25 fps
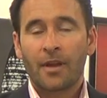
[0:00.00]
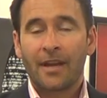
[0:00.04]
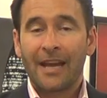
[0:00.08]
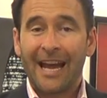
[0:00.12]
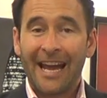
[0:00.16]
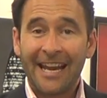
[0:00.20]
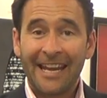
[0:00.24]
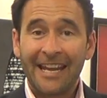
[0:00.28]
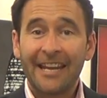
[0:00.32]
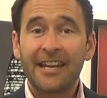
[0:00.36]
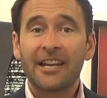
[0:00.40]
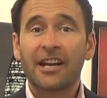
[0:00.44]

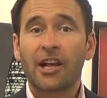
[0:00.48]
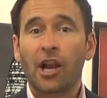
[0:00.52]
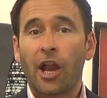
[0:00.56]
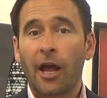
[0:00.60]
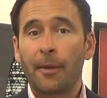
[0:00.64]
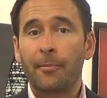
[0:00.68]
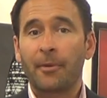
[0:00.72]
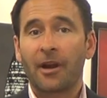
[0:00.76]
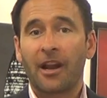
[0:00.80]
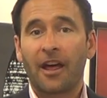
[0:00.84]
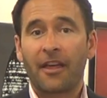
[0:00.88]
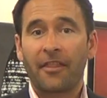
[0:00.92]
And in a
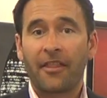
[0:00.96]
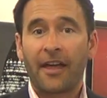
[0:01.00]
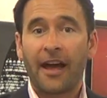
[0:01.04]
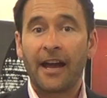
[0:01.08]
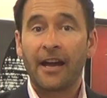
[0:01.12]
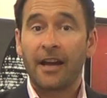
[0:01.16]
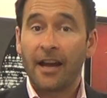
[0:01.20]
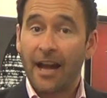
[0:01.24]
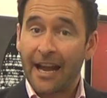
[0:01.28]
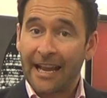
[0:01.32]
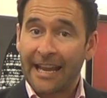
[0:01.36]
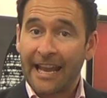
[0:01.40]
climate like
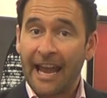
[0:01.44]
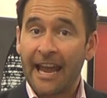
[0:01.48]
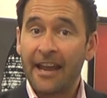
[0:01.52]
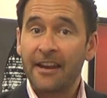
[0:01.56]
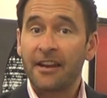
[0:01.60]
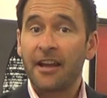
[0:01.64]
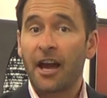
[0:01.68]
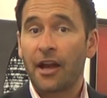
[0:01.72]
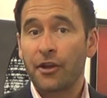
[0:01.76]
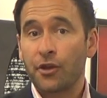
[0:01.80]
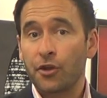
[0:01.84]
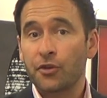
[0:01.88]
that,
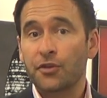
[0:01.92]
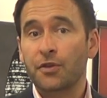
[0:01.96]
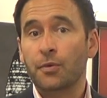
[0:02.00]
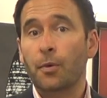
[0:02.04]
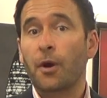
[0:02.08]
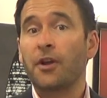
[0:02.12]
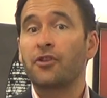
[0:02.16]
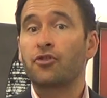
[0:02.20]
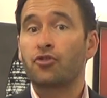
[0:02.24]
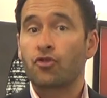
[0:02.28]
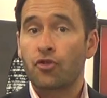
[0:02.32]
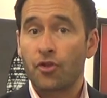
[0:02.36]
again, I use the
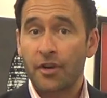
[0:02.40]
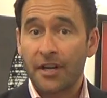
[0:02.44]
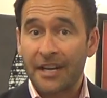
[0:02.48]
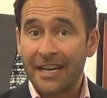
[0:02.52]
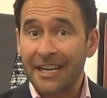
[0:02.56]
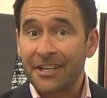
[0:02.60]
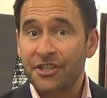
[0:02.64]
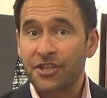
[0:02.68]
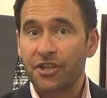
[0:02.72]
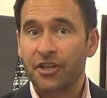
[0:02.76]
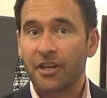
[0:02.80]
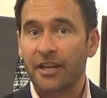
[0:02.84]
word
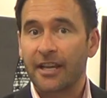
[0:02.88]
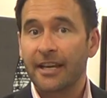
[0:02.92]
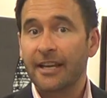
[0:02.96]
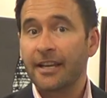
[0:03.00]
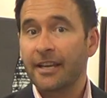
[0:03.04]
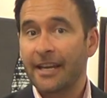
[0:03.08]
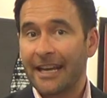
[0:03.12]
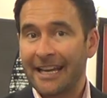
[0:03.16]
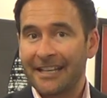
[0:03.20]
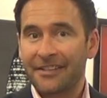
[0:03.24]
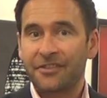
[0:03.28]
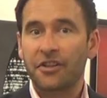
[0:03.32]
traditionally,
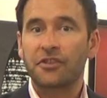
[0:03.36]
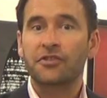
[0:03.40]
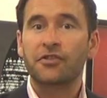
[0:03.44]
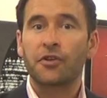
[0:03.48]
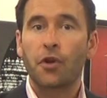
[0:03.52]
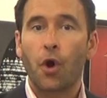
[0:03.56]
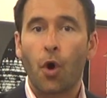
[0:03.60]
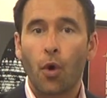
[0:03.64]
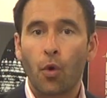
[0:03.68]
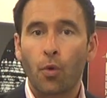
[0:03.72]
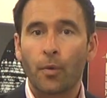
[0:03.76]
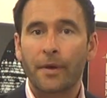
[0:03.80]
it
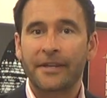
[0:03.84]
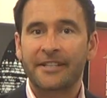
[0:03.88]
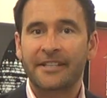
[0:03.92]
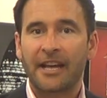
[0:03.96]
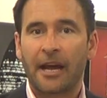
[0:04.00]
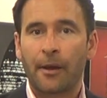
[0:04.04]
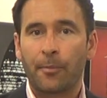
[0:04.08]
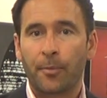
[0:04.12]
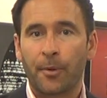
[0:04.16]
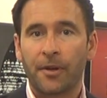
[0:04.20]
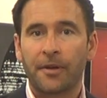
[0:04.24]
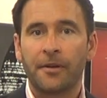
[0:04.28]
doesn't always
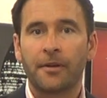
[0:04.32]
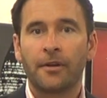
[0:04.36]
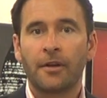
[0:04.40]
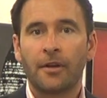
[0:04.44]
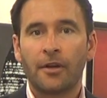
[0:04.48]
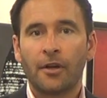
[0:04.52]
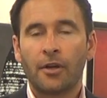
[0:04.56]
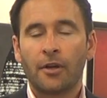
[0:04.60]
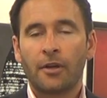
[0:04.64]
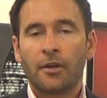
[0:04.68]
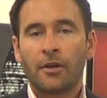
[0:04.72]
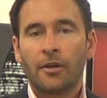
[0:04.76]
happen.
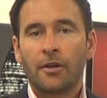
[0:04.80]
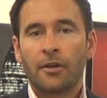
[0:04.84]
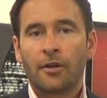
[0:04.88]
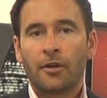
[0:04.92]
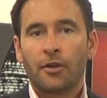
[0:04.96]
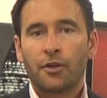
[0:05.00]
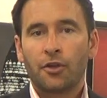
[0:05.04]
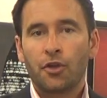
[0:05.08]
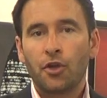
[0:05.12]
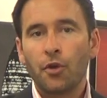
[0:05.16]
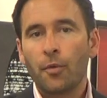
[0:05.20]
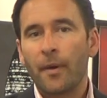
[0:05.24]

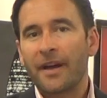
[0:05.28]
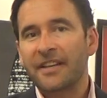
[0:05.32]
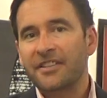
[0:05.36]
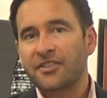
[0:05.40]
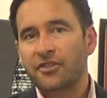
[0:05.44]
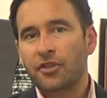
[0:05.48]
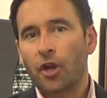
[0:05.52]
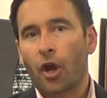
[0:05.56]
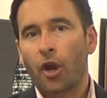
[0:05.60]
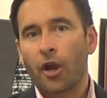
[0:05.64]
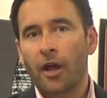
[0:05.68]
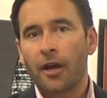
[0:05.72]

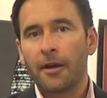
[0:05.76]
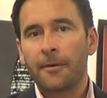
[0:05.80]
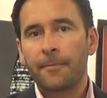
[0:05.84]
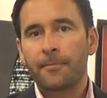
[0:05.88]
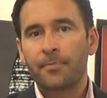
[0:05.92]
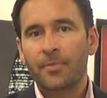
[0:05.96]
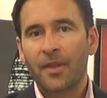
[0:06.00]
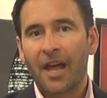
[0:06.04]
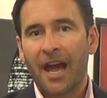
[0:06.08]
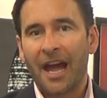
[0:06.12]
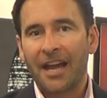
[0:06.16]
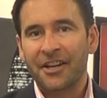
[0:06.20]
US dollar
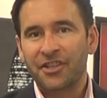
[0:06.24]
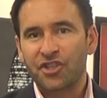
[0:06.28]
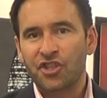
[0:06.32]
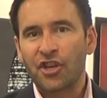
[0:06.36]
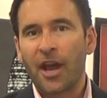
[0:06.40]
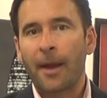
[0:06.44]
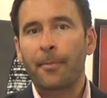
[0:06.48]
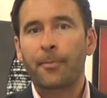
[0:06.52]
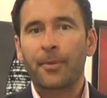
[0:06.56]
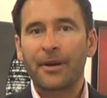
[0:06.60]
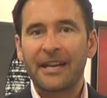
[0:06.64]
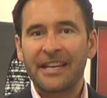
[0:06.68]
and
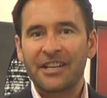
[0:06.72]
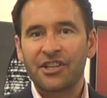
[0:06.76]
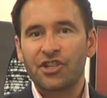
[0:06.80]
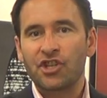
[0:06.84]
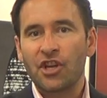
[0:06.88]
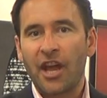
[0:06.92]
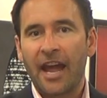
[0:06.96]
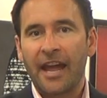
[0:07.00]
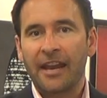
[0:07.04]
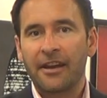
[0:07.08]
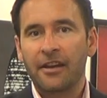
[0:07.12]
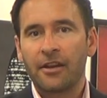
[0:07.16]
Japanese
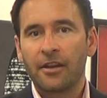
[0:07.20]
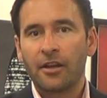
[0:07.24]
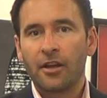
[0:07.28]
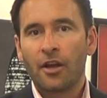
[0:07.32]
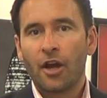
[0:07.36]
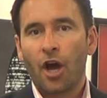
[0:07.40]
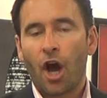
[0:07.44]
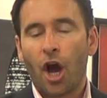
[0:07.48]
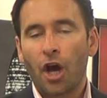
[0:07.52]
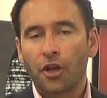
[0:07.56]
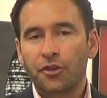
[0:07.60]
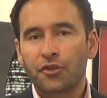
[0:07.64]
yen
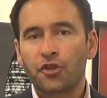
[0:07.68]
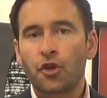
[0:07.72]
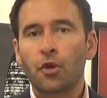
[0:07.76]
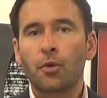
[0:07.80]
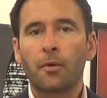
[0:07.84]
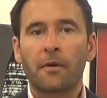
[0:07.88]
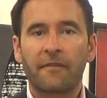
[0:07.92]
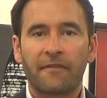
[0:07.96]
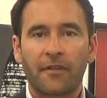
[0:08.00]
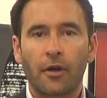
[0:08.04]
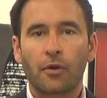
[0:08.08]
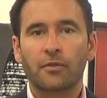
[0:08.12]
are
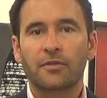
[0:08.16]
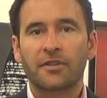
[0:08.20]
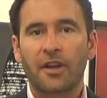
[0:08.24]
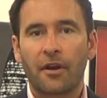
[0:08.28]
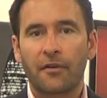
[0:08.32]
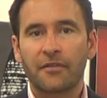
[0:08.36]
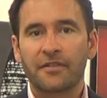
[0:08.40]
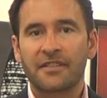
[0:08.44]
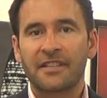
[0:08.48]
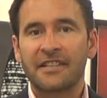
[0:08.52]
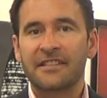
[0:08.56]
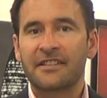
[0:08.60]
two of those
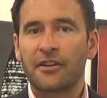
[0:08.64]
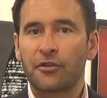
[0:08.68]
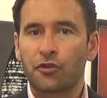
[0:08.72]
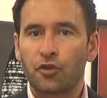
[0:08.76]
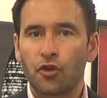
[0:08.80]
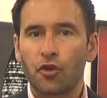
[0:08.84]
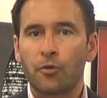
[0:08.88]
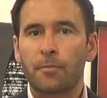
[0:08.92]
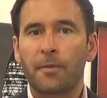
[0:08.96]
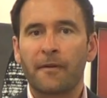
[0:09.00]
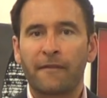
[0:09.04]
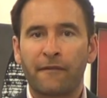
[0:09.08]
currencies that
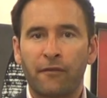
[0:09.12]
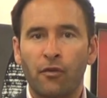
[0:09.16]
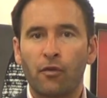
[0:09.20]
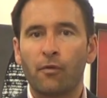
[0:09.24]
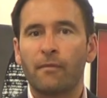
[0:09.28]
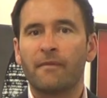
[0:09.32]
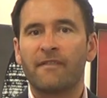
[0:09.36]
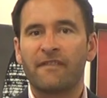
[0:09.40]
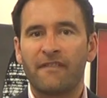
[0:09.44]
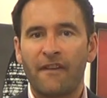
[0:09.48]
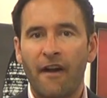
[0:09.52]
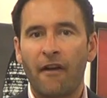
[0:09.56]
do
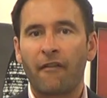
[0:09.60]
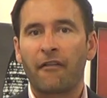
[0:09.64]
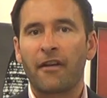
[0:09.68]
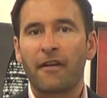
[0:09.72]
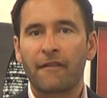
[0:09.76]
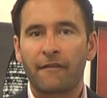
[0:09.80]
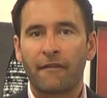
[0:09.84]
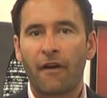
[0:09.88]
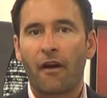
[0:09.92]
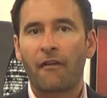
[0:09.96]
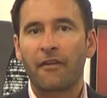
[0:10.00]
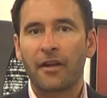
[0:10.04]
perform very,
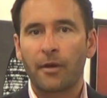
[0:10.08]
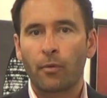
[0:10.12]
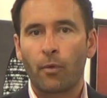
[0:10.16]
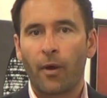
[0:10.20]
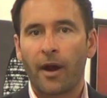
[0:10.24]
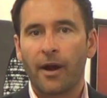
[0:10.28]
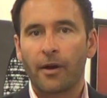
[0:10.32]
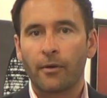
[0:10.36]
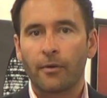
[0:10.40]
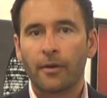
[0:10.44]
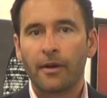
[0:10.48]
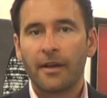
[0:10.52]
very
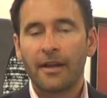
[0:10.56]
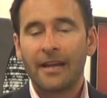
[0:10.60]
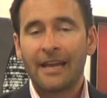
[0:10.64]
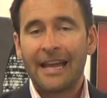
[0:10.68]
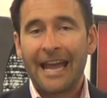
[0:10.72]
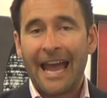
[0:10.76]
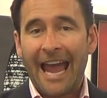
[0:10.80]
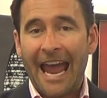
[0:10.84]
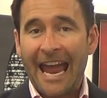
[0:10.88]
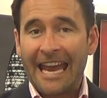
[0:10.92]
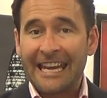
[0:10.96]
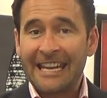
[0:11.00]
well.
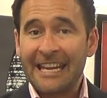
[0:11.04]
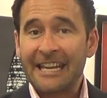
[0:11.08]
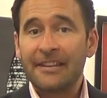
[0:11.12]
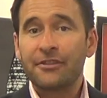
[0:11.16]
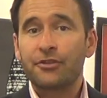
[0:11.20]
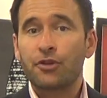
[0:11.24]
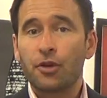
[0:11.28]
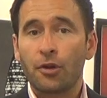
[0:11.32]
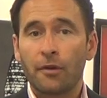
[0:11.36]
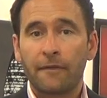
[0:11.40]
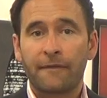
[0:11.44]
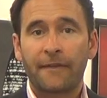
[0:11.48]
And in
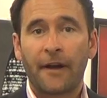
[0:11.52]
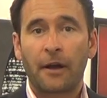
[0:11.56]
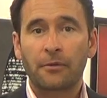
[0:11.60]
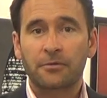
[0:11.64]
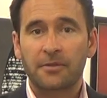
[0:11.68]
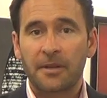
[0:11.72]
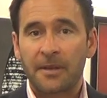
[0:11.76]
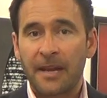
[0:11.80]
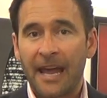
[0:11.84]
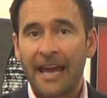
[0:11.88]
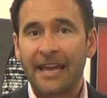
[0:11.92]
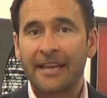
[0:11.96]

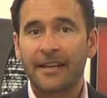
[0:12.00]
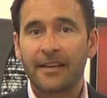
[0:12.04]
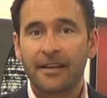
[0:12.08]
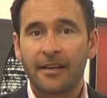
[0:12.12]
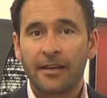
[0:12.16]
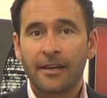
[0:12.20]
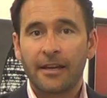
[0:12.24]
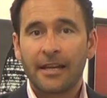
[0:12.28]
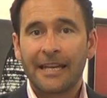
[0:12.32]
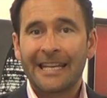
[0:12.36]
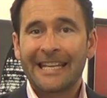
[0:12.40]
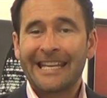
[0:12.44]

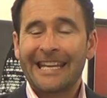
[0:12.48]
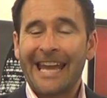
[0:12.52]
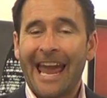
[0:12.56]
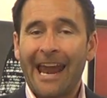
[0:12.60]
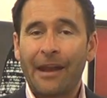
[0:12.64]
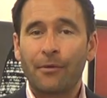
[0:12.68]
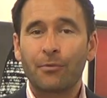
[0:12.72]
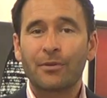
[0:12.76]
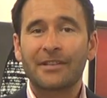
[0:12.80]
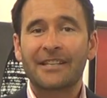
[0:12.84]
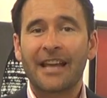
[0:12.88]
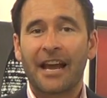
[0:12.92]
2008,
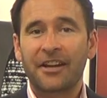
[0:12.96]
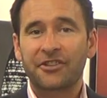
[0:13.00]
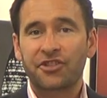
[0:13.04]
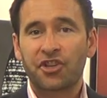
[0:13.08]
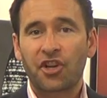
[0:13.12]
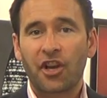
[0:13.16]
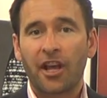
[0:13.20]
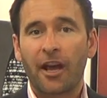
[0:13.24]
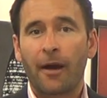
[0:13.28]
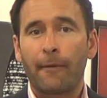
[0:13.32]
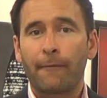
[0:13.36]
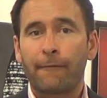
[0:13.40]
yen was
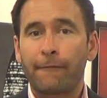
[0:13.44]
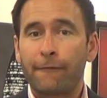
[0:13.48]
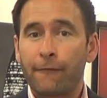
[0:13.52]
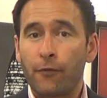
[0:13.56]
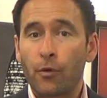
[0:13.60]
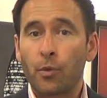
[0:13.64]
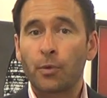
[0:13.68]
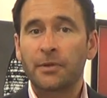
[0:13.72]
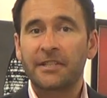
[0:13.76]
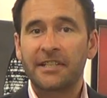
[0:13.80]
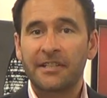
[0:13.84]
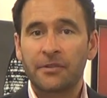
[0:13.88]
actually up
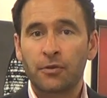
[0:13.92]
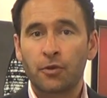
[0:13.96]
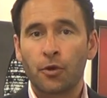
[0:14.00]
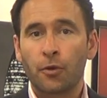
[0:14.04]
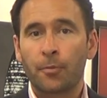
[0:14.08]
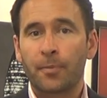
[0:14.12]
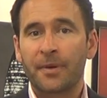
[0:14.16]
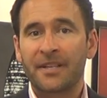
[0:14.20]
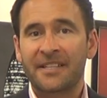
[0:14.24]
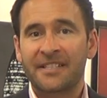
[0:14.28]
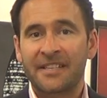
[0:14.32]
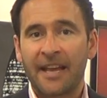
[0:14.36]

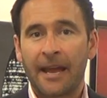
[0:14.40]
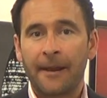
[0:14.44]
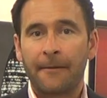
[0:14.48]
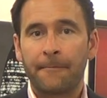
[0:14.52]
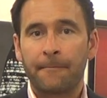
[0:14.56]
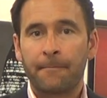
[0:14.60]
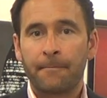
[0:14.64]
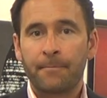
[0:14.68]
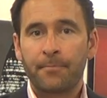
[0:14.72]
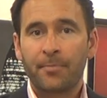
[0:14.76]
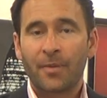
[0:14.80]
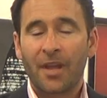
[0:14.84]
42%
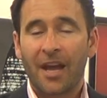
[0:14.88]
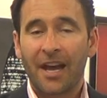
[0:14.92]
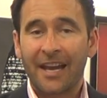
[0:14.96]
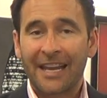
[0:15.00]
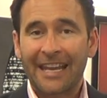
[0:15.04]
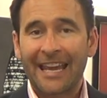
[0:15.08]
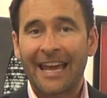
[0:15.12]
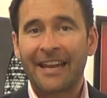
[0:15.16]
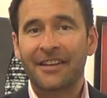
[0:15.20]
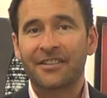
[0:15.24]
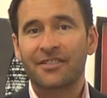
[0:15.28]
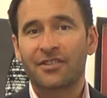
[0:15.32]

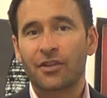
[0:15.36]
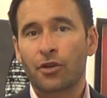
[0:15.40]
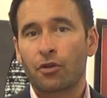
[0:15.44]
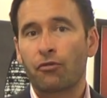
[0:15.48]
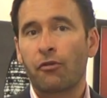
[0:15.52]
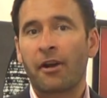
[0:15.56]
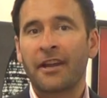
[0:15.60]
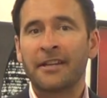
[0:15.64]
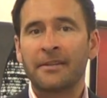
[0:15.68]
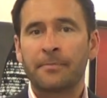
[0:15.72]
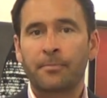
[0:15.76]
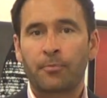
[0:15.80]
against
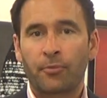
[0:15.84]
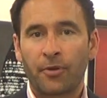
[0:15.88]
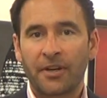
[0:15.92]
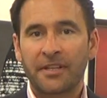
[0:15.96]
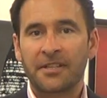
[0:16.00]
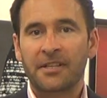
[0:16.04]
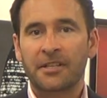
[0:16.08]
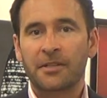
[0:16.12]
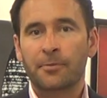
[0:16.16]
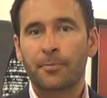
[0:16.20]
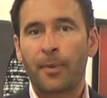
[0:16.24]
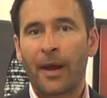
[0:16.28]
Great
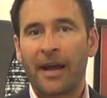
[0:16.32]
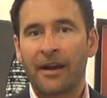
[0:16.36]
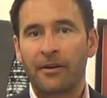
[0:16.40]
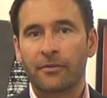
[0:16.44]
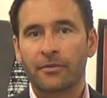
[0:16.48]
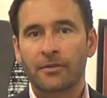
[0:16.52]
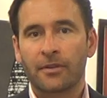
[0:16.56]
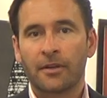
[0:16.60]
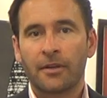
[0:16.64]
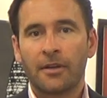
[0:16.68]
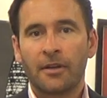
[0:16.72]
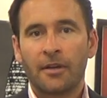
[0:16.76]
British Pound.